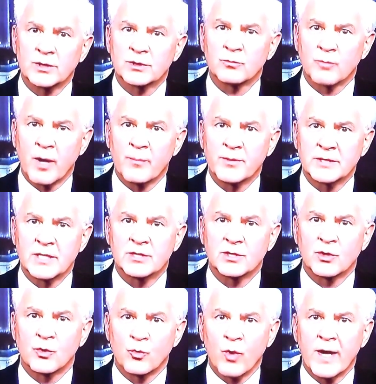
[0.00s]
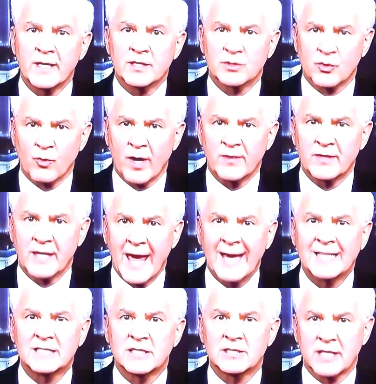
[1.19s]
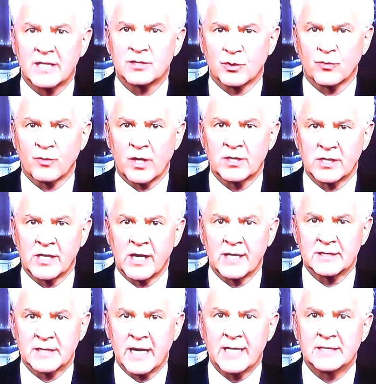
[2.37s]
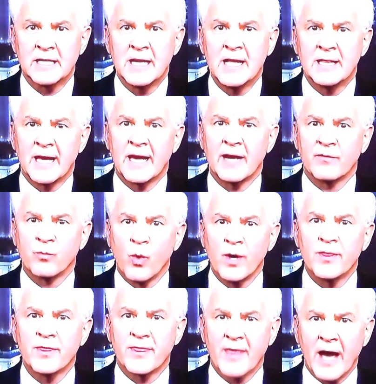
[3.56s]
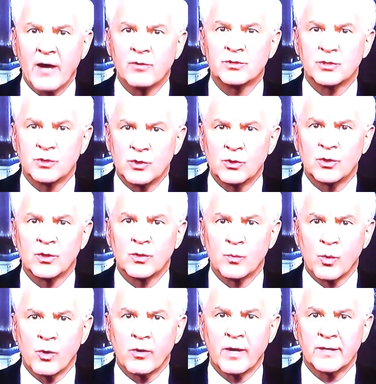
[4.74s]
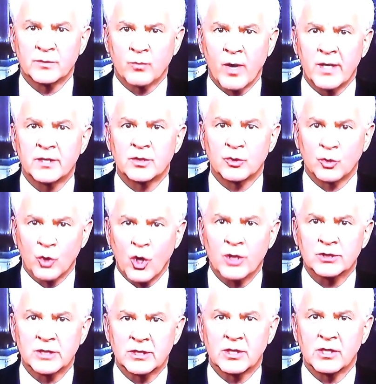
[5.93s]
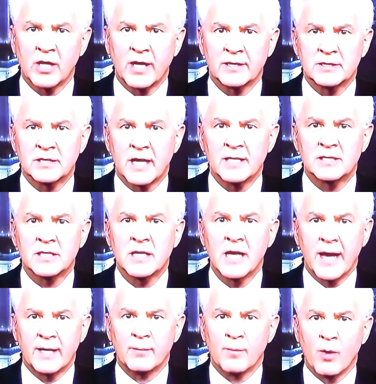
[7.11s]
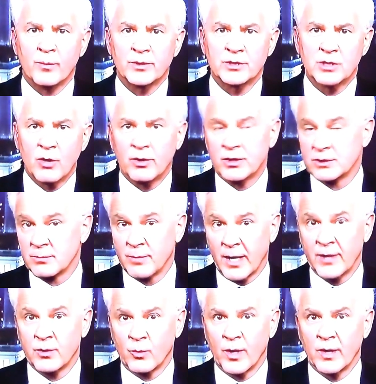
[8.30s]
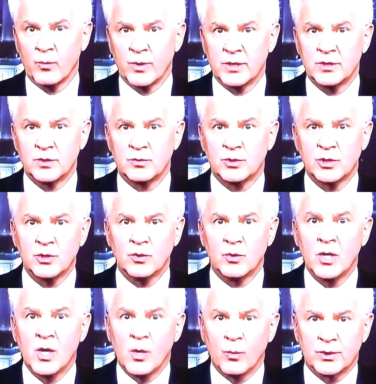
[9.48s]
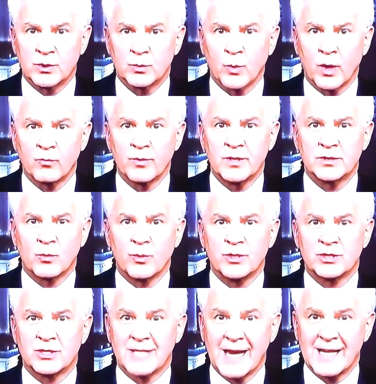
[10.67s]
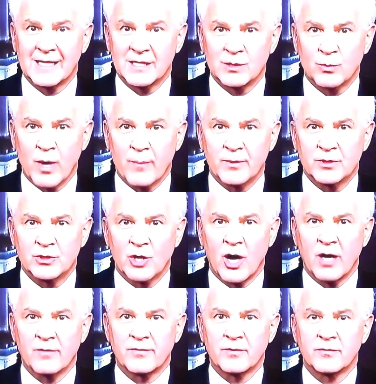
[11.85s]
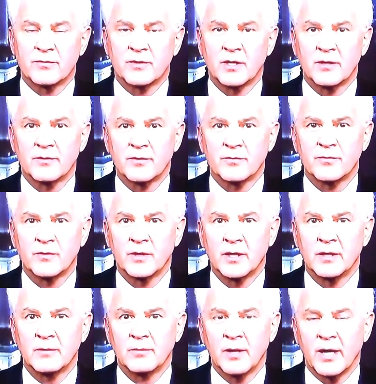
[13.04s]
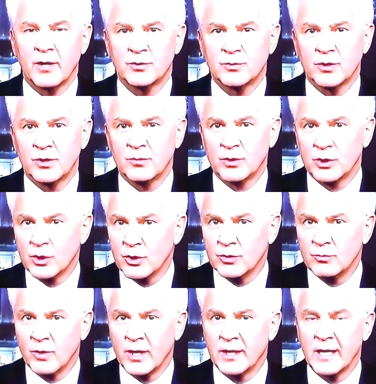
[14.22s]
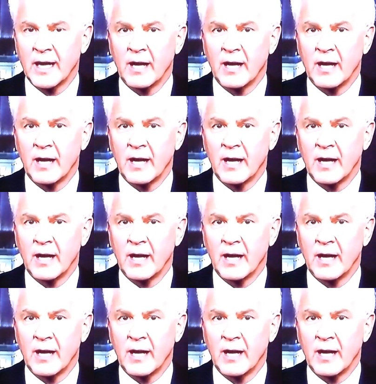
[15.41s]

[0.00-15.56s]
Russia represents the greatest threat, the existential threat to the United States. They have 1,000 nuclear warheads ready to launch at the United States in a moment's notice. And by the way, we do too, which is one reason we should take these weapons off of hair trigger alert right